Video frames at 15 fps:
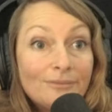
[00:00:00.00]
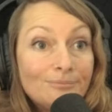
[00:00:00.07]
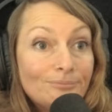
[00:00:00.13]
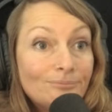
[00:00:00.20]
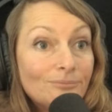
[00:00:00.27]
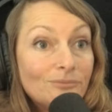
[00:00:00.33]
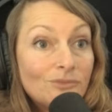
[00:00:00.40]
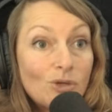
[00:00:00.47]

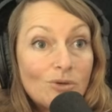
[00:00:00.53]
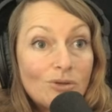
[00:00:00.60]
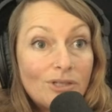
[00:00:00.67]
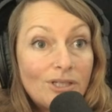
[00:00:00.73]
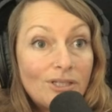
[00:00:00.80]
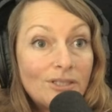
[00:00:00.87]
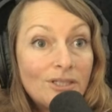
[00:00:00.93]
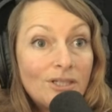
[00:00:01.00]
Mm-hmm.
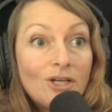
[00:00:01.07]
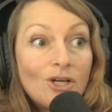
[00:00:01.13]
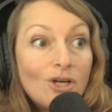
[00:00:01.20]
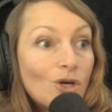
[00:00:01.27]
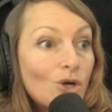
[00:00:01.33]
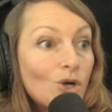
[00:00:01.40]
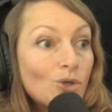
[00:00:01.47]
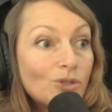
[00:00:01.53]
Totally.
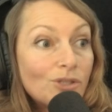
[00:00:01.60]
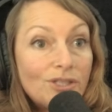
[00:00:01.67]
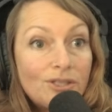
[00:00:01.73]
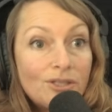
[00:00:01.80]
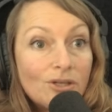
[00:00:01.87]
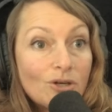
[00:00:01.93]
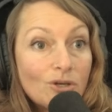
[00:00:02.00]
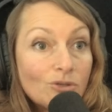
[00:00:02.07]

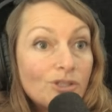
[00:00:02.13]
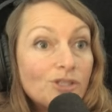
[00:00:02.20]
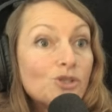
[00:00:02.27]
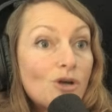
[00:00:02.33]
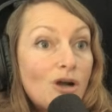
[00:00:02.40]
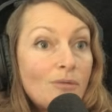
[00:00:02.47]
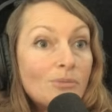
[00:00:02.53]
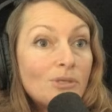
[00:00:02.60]
Early, early
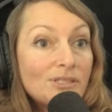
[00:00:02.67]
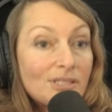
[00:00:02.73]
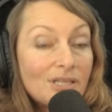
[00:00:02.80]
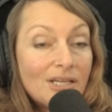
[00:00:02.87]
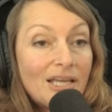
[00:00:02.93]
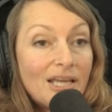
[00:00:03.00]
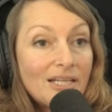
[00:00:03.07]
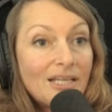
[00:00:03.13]
traumas
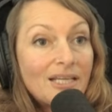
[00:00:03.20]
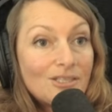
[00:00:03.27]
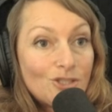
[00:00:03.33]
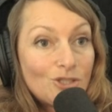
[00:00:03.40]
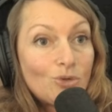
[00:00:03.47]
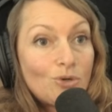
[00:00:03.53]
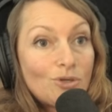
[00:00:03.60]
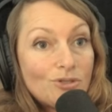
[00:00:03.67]
again get
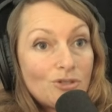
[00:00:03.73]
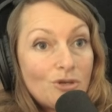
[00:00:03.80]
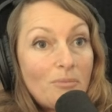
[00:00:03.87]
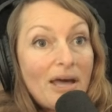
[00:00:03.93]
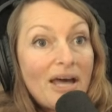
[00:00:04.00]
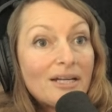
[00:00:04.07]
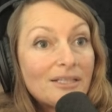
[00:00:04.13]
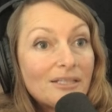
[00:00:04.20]
stored
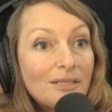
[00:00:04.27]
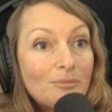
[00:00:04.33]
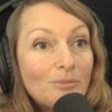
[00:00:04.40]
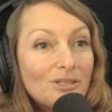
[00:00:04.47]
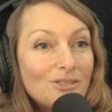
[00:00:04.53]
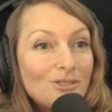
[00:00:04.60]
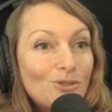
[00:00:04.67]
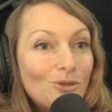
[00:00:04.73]
somatically
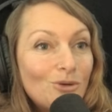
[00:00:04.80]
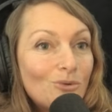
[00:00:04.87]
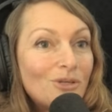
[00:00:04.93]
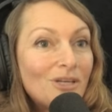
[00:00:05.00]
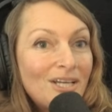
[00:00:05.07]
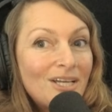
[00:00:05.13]
because you don't,